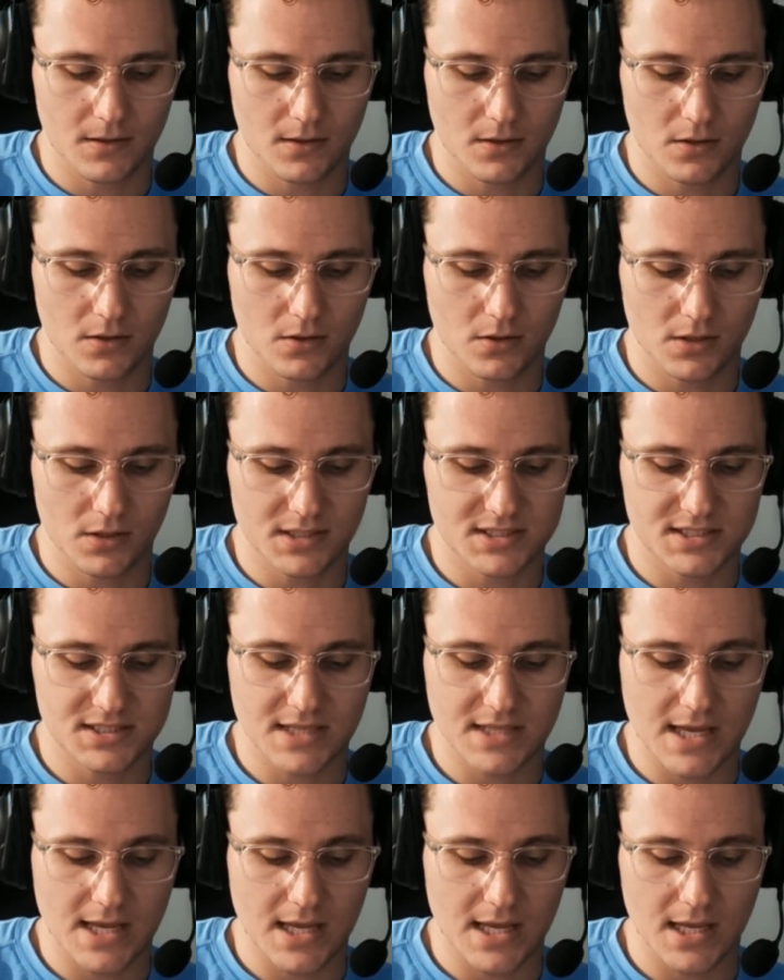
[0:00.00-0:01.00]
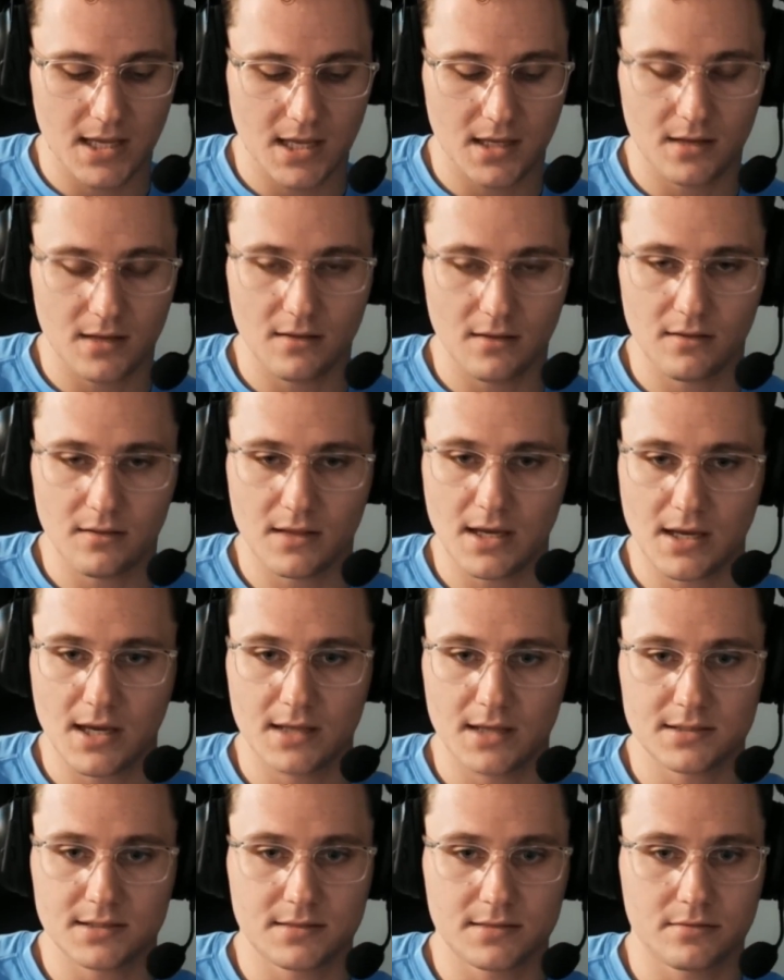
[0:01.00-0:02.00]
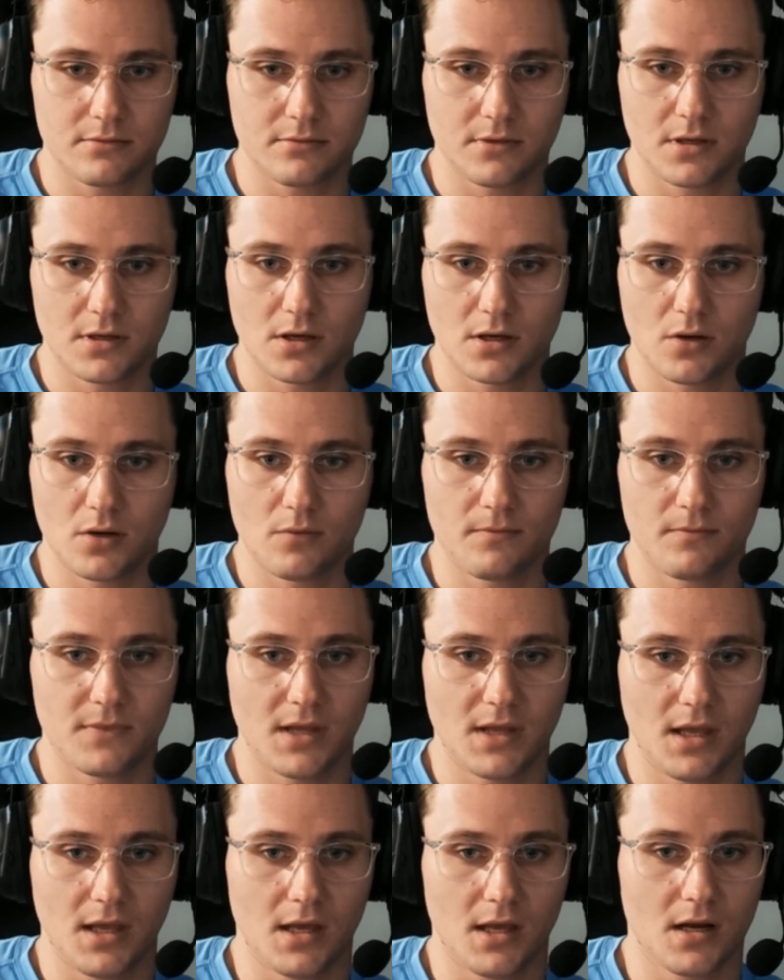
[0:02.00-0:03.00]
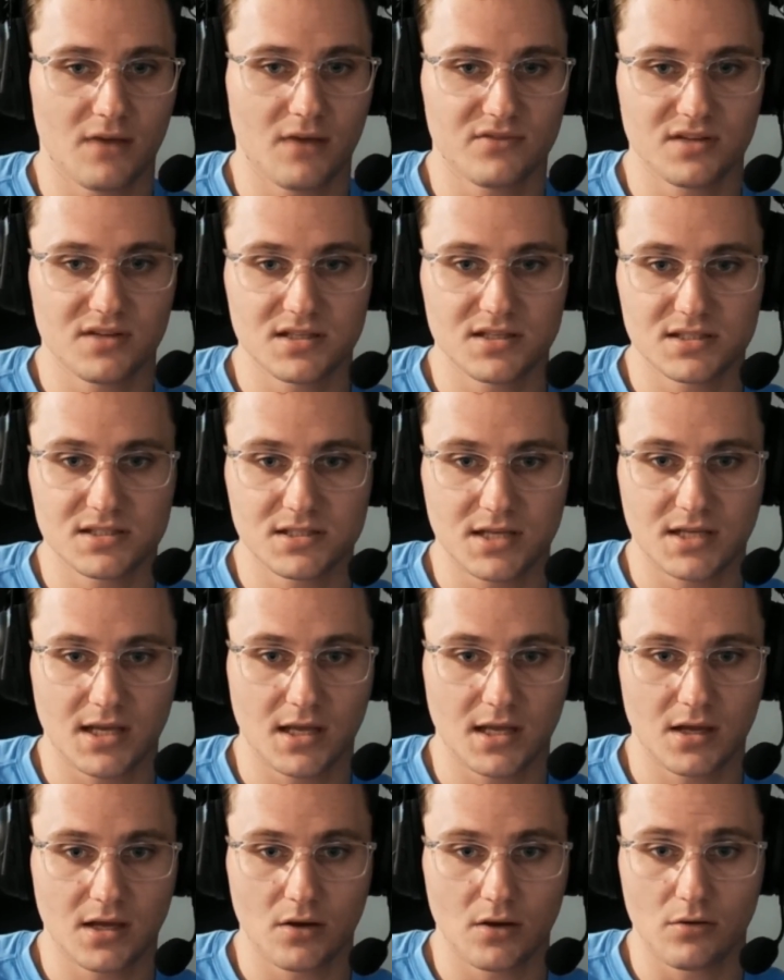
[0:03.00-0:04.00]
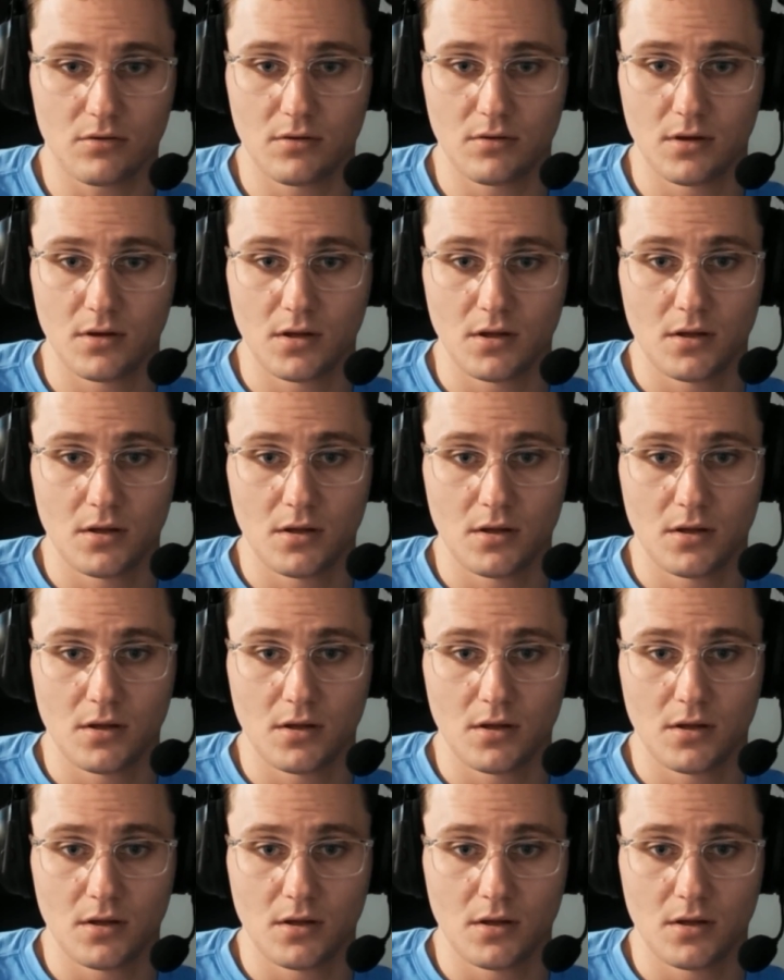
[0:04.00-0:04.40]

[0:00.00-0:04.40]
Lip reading: let's say that they head off to this town.